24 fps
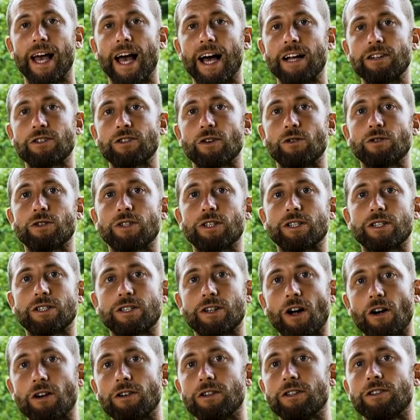And so
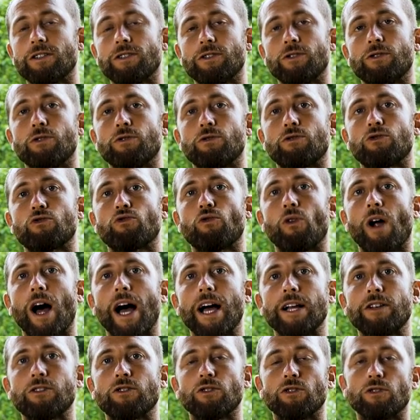start to
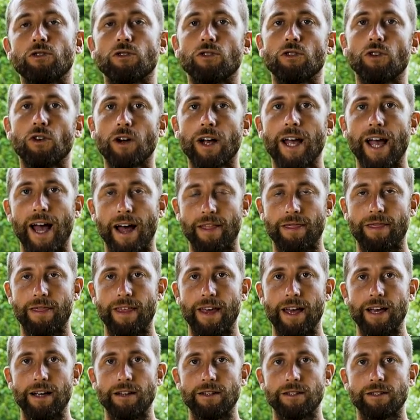try to look at
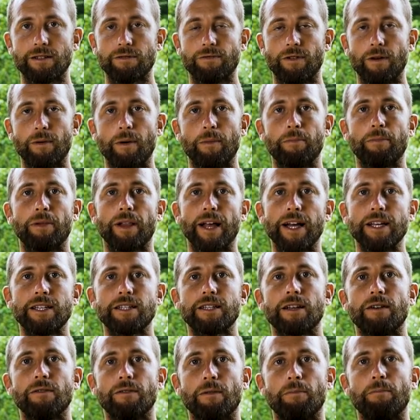things from a
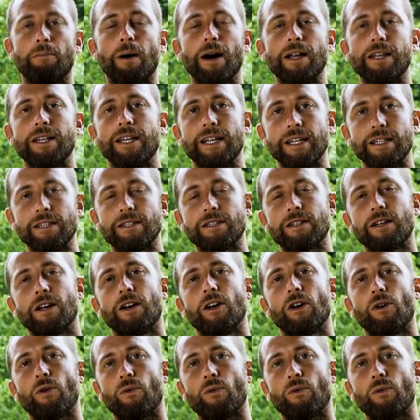place of abundance